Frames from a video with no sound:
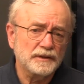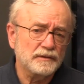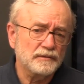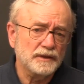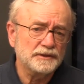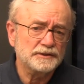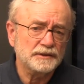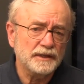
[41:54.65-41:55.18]

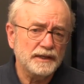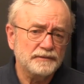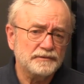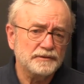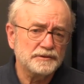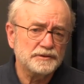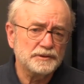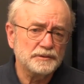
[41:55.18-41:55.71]
Russia,
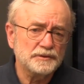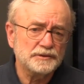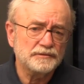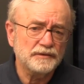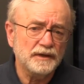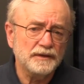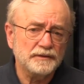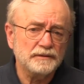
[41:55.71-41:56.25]
after his Jewish
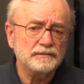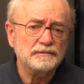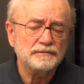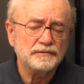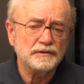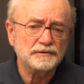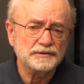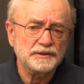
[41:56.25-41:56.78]
father,
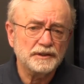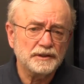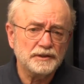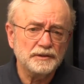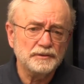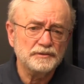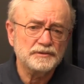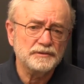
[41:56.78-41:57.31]
falsely
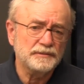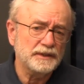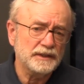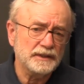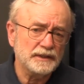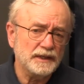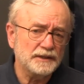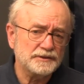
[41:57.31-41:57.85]
accused of being
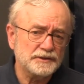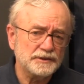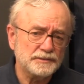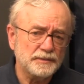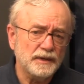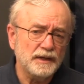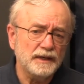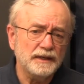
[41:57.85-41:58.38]
a Nazi
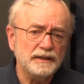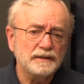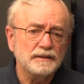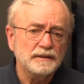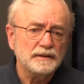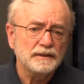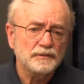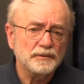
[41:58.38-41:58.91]
spy
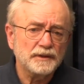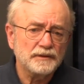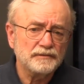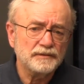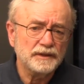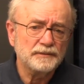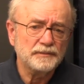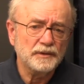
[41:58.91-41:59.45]
when he
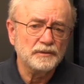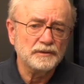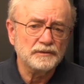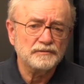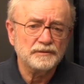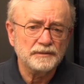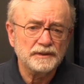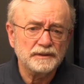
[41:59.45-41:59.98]
fled Poland
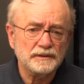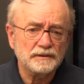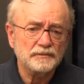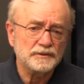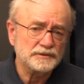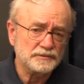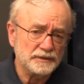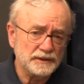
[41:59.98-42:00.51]
from Hitler,
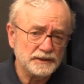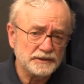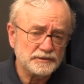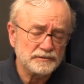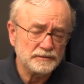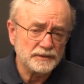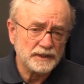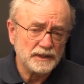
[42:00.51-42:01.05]
was released
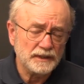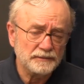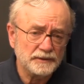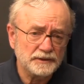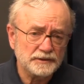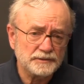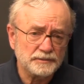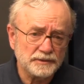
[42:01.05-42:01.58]
from a
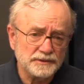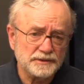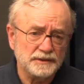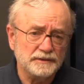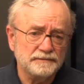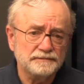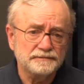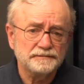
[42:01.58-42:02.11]
communist
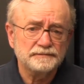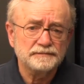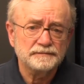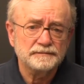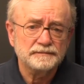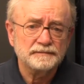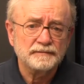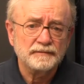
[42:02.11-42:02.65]
prison.
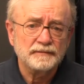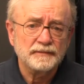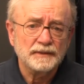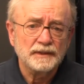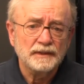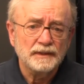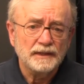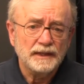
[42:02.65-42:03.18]

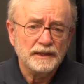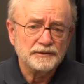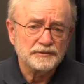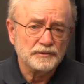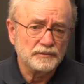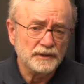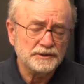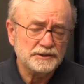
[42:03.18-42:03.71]
And
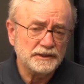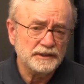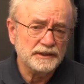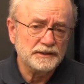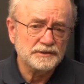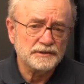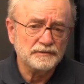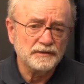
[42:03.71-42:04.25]
so Russia
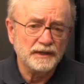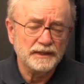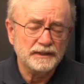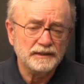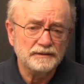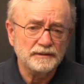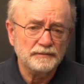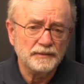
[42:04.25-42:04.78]
is
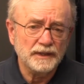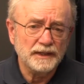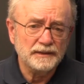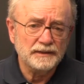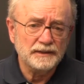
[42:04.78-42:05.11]
divided by